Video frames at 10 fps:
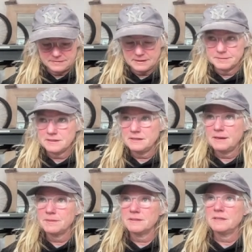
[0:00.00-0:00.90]
Apple C,
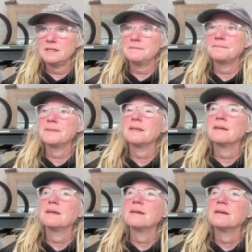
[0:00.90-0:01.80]
Apple C.
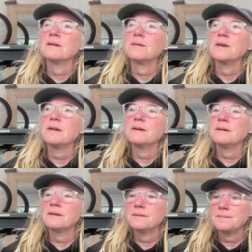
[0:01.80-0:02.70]
Go
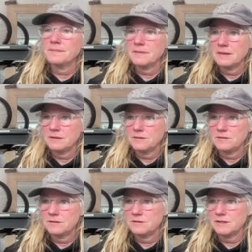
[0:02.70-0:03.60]
here. Go
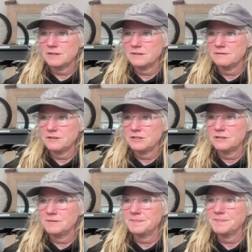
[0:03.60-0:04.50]
to director's
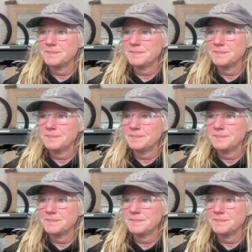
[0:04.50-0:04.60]
vision.